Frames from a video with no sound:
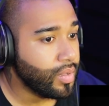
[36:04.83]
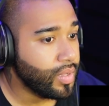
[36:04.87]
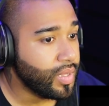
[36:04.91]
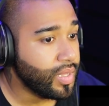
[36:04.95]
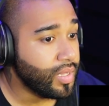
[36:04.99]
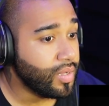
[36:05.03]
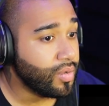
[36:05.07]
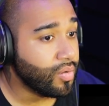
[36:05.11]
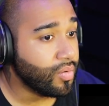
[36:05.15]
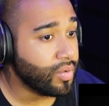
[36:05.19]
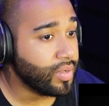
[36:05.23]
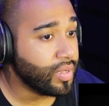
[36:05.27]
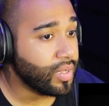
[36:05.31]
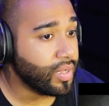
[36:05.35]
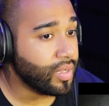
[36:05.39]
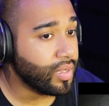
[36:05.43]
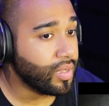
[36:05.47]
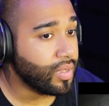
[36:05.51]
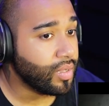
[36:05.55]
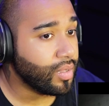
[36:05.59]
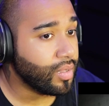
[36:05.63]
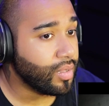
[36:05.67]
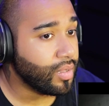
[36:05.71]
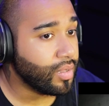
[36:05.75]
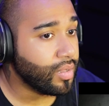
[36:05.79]
He gonna get
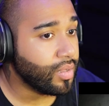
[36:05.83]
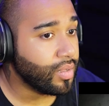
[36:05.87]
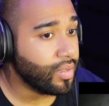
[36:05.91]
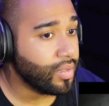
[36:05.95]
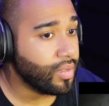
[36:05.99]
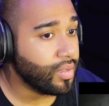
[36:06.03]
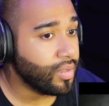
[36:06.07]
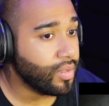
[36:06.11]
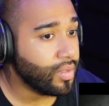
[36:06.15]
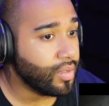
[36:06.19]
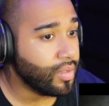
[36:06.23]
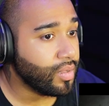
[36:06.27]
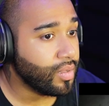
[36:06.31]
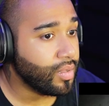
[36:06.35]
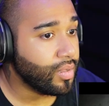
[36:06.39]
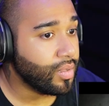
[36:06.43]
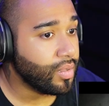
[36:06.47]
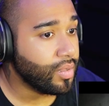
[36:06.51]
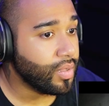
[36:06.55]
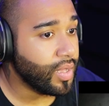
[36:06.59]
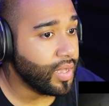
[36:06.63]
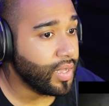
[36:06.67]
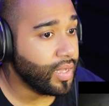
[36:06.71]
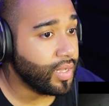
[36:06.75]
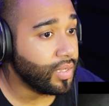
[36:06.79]

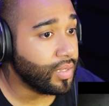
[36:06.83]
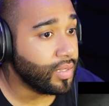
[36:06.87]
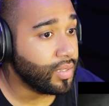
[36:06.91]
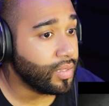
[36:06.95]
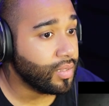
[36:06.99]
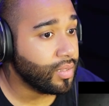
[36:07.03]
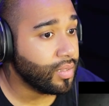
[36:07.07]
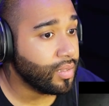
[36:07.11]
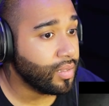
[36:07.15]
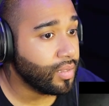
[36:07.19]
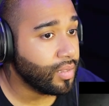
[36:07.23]
eight.